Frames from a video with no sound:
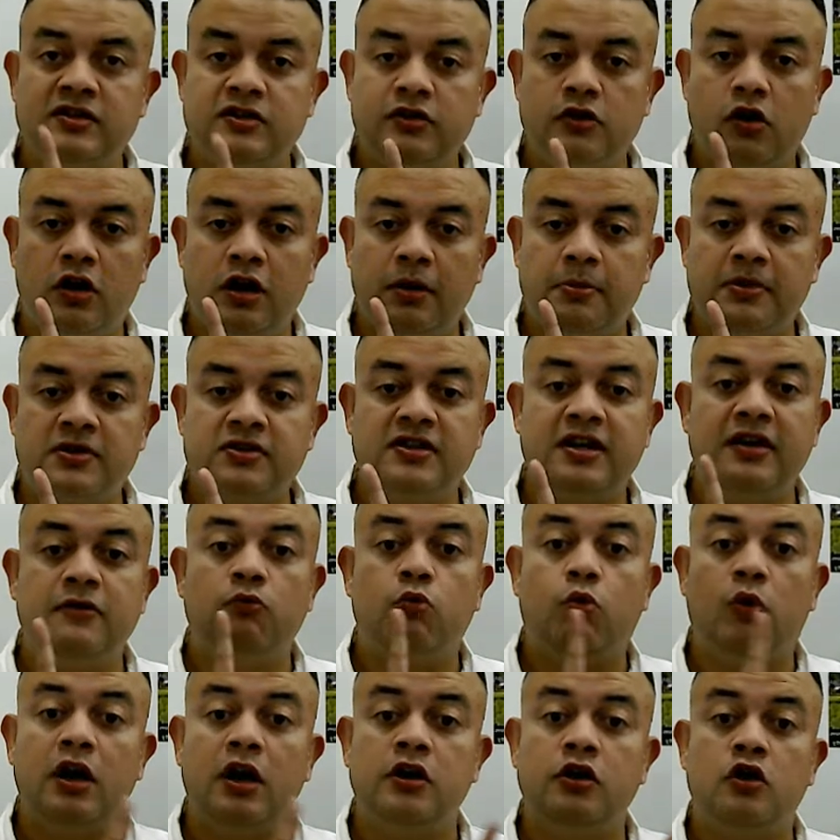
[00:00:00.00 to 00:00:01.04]
synonymous
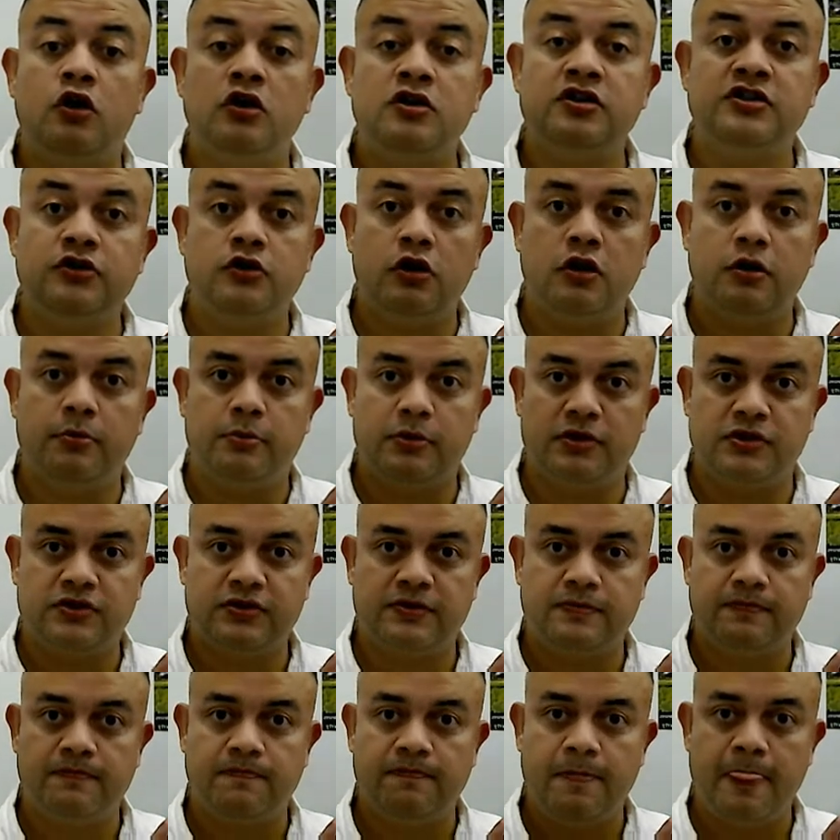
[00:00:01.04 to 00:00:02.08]
and one
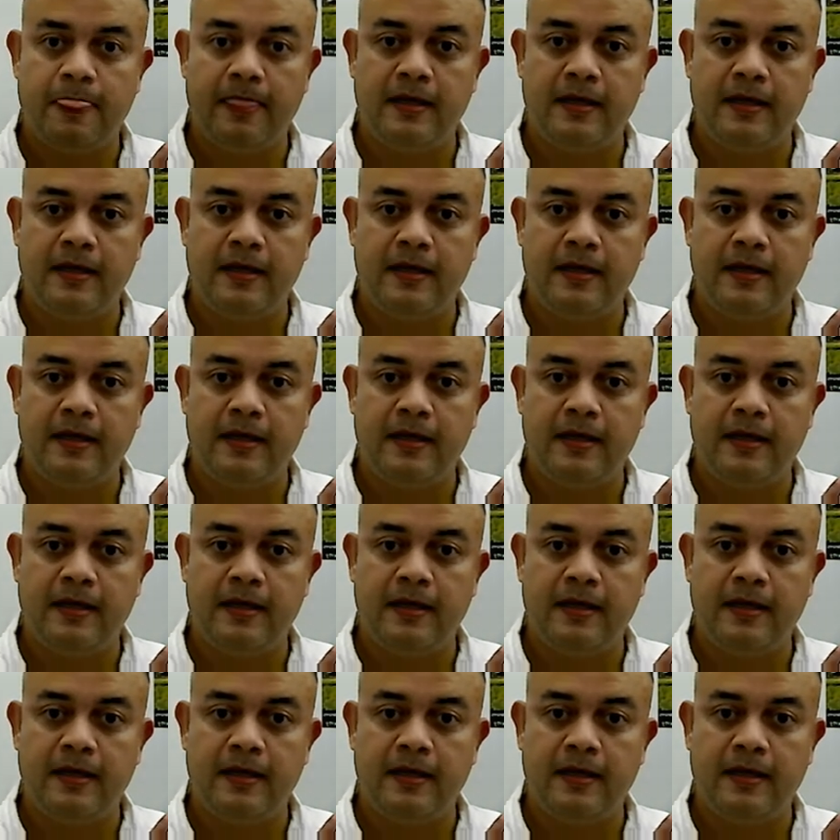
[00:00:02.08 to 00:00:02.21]
non-synonymous.